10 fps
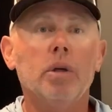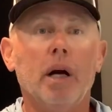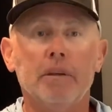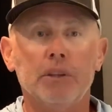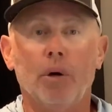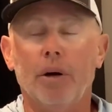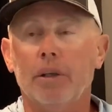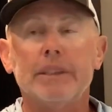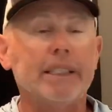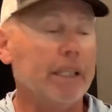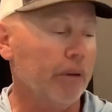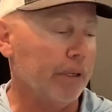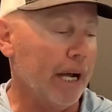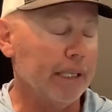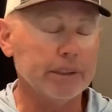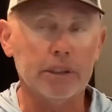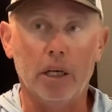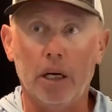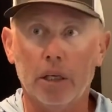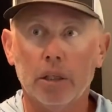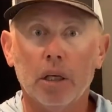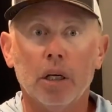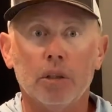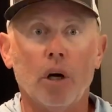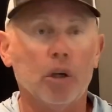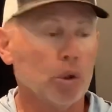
I can see other guys not